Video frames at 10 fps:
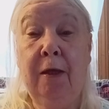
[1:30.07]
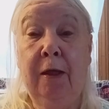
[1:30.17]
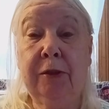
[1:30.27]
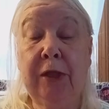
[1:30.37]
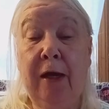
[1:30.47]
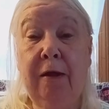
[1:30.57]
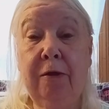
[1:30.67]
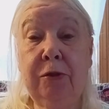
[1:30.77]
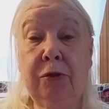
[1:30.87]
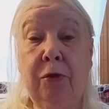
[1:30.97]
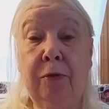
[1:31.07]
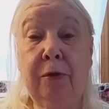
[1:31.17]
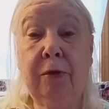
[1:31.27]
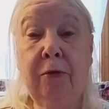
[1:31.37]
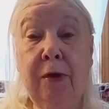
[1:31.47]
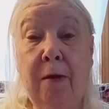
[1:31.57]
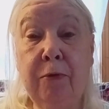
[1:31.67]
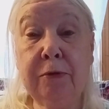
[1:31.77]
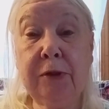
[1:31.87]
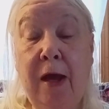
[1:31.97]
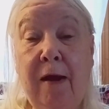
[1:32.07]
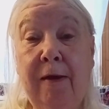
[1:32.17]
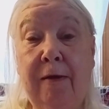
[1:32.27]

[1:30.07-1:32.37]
Jackie's showing, they're double-sided.